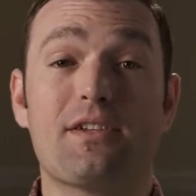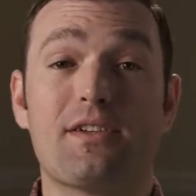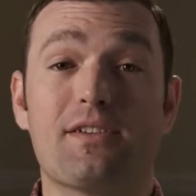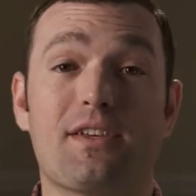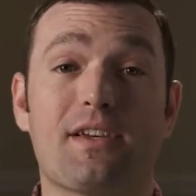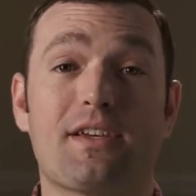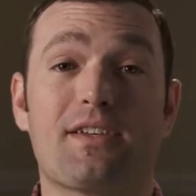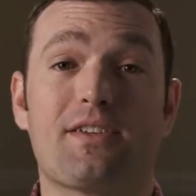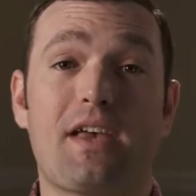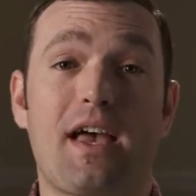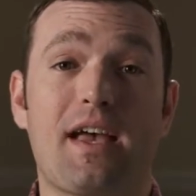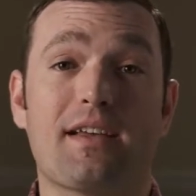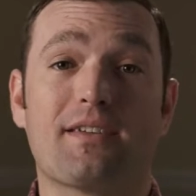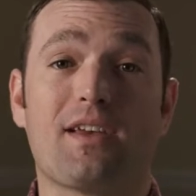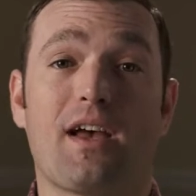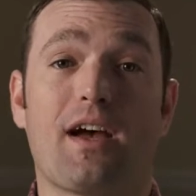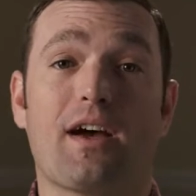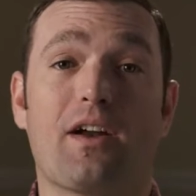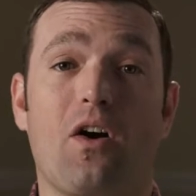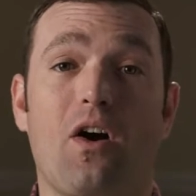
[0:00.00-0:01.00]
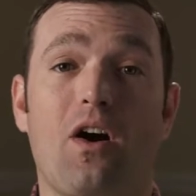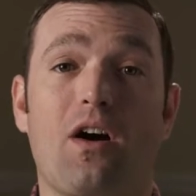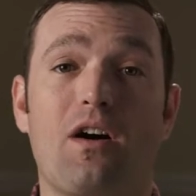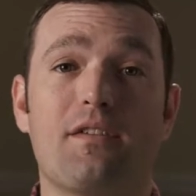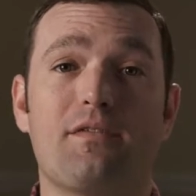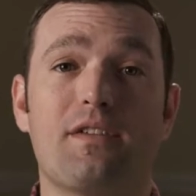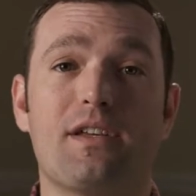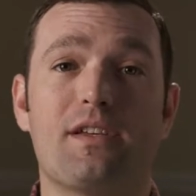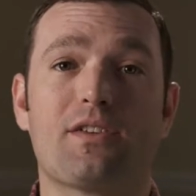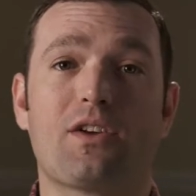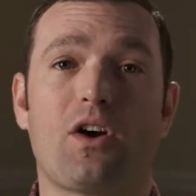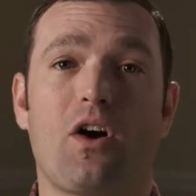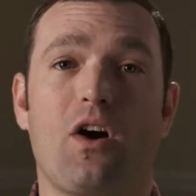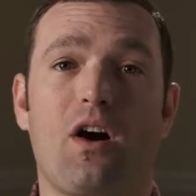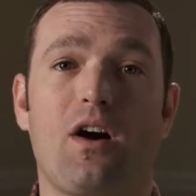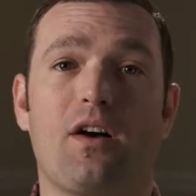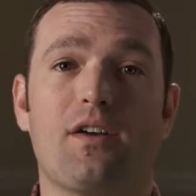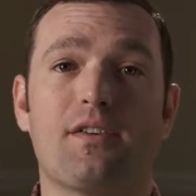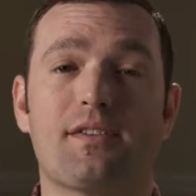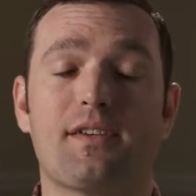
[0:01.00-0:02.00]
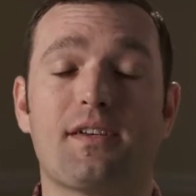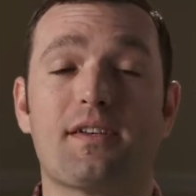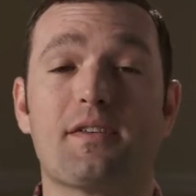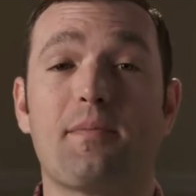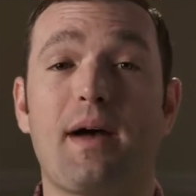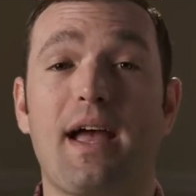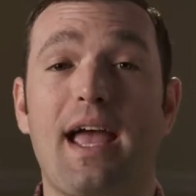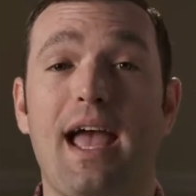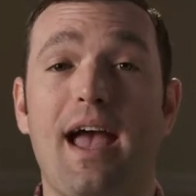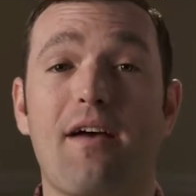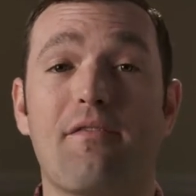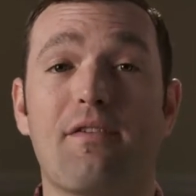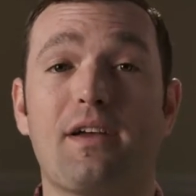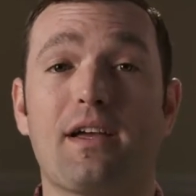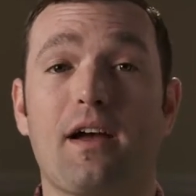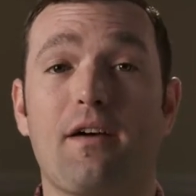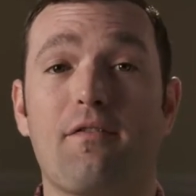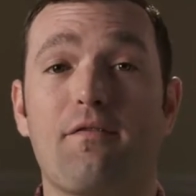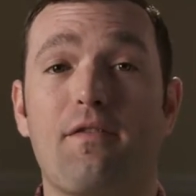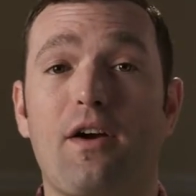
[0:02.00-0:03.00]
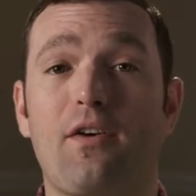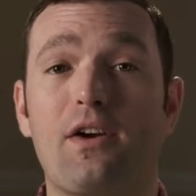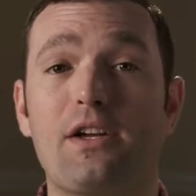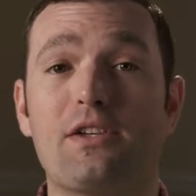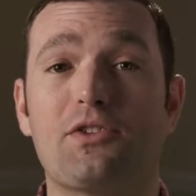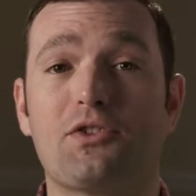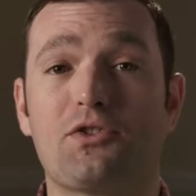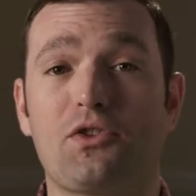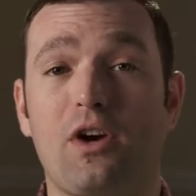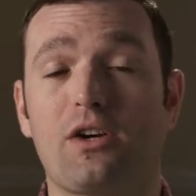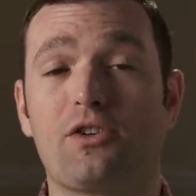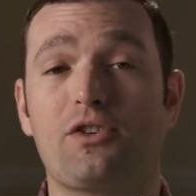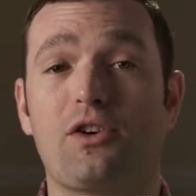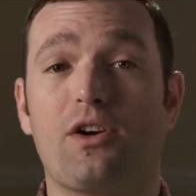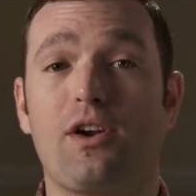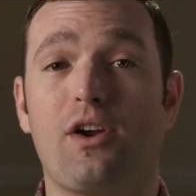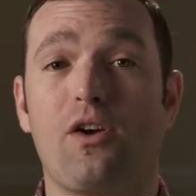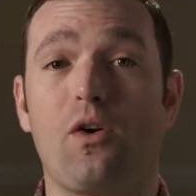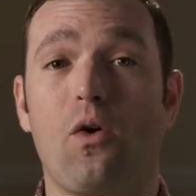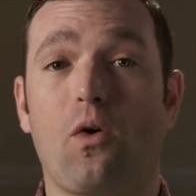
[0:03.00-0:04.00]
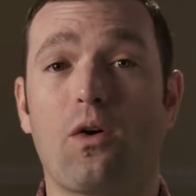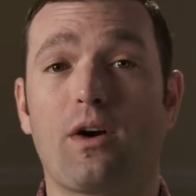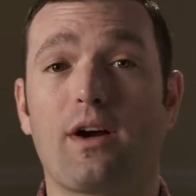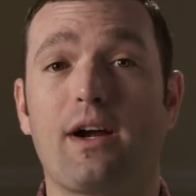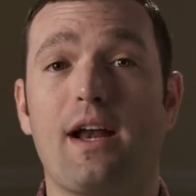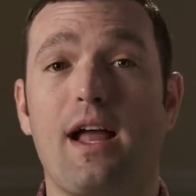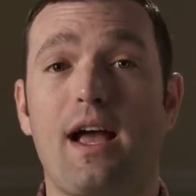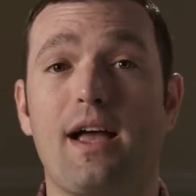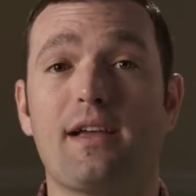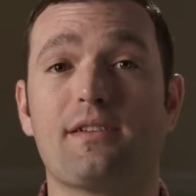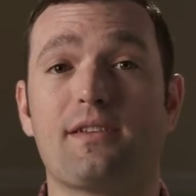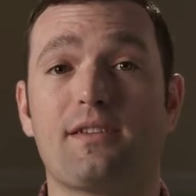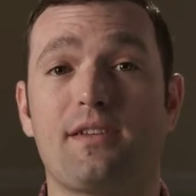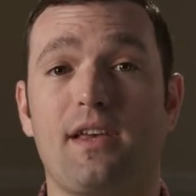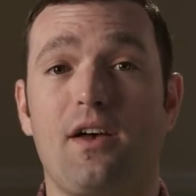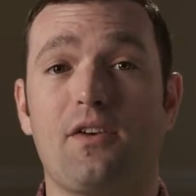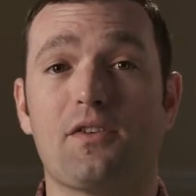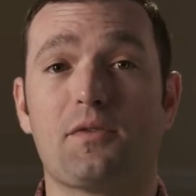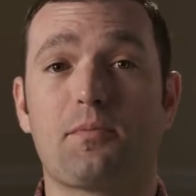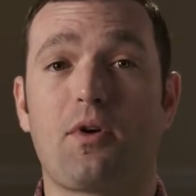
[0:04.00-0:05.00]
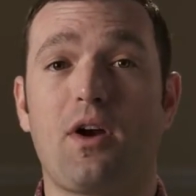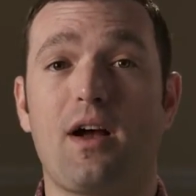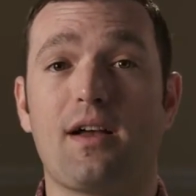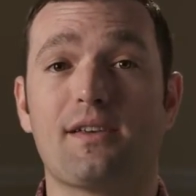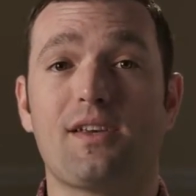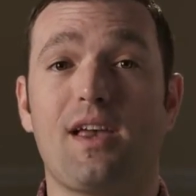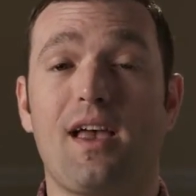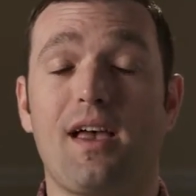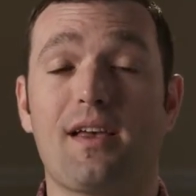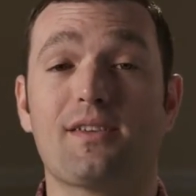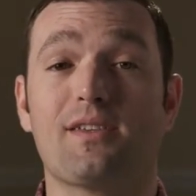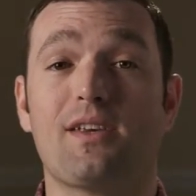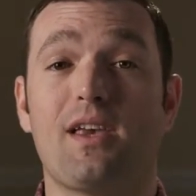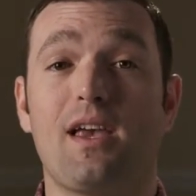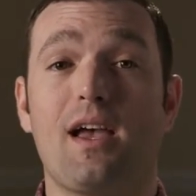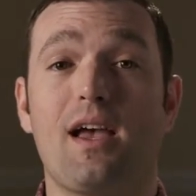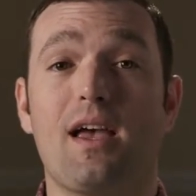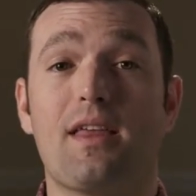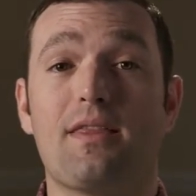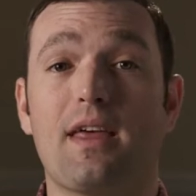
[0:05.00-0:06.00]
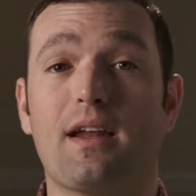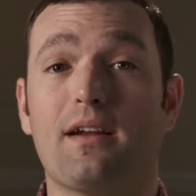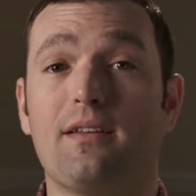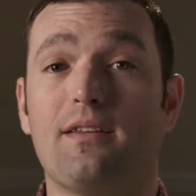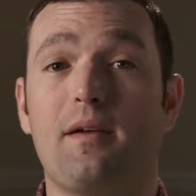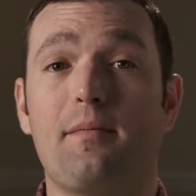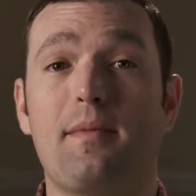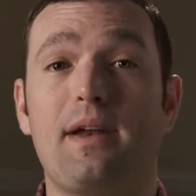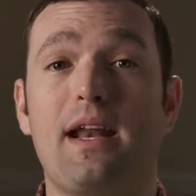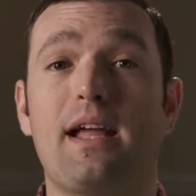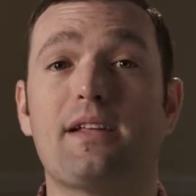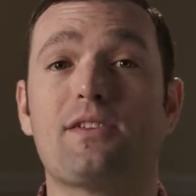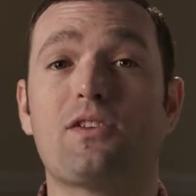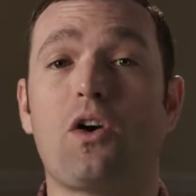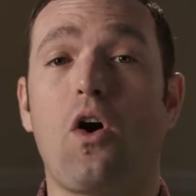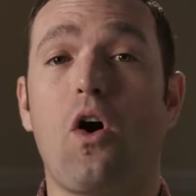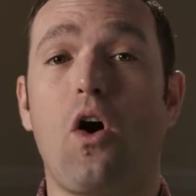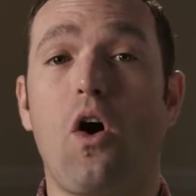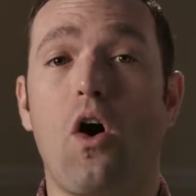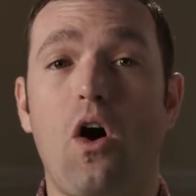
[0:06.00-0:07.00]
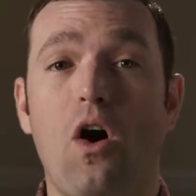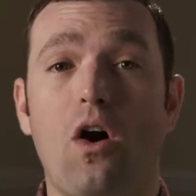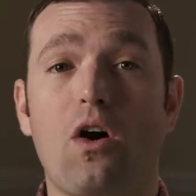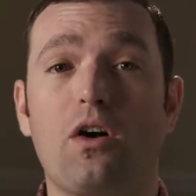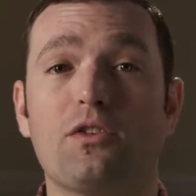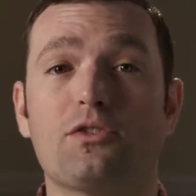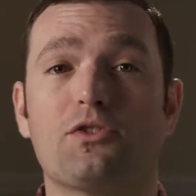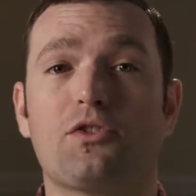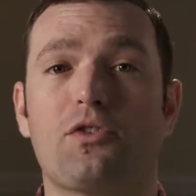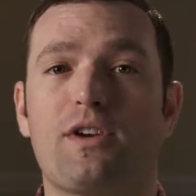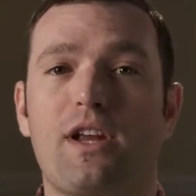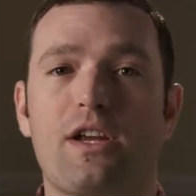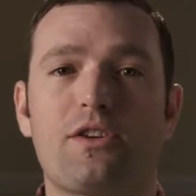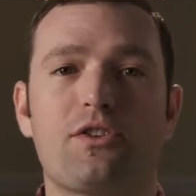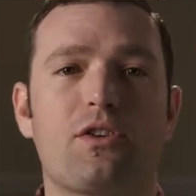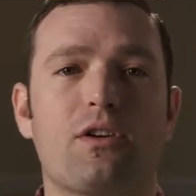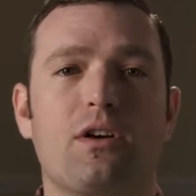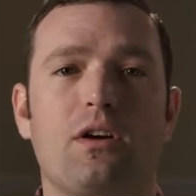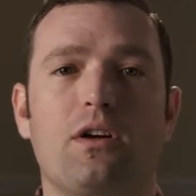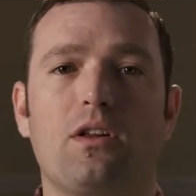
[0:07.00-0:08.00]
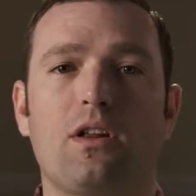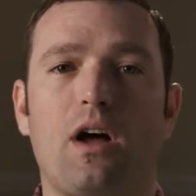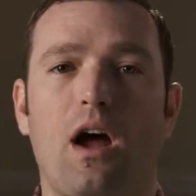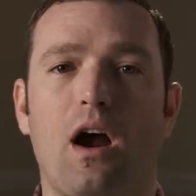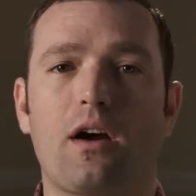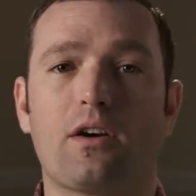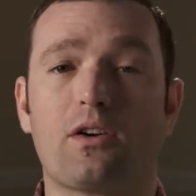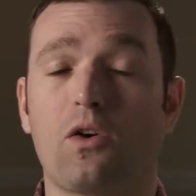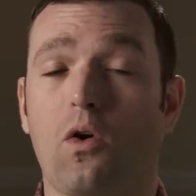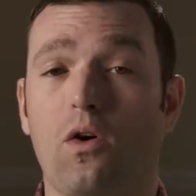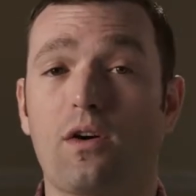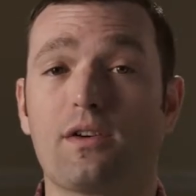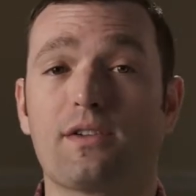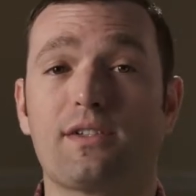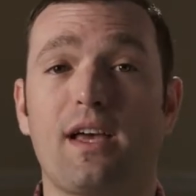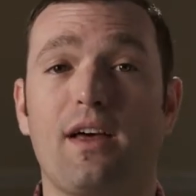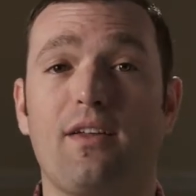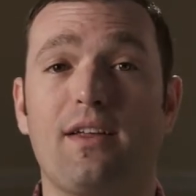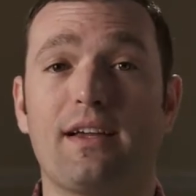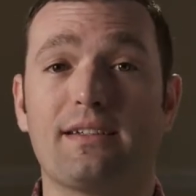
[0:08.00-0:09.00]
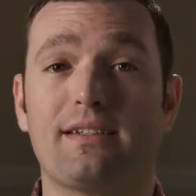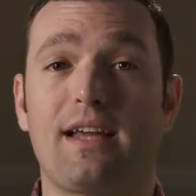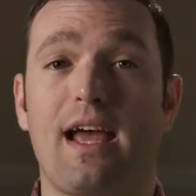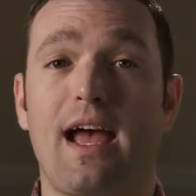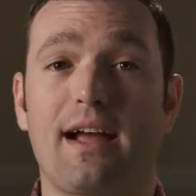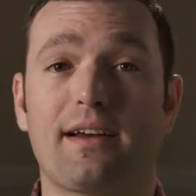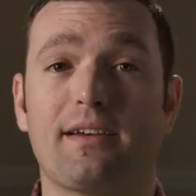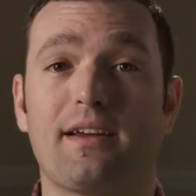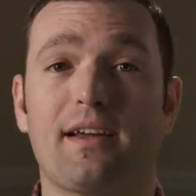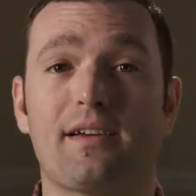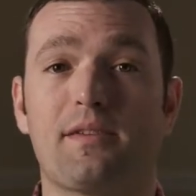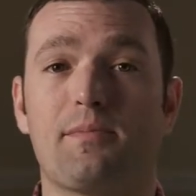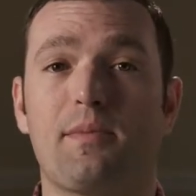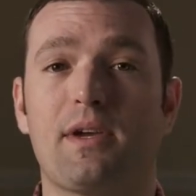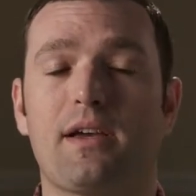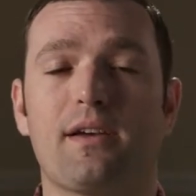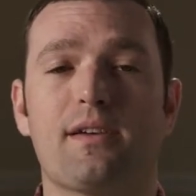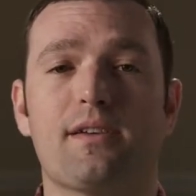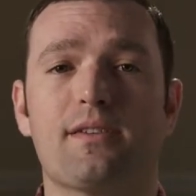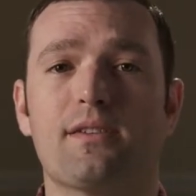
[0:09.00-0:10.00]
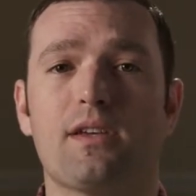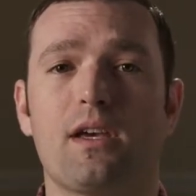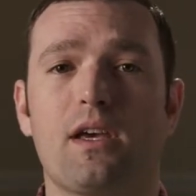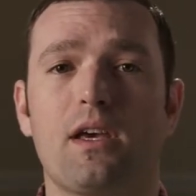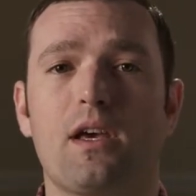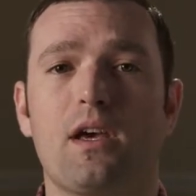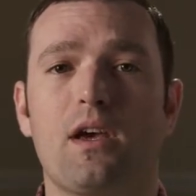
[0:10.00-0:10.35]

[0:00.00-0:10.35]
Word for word: to success on all of these calls is by having a very structured and organized sales process that eliminates all traditional hardcore selling tactics because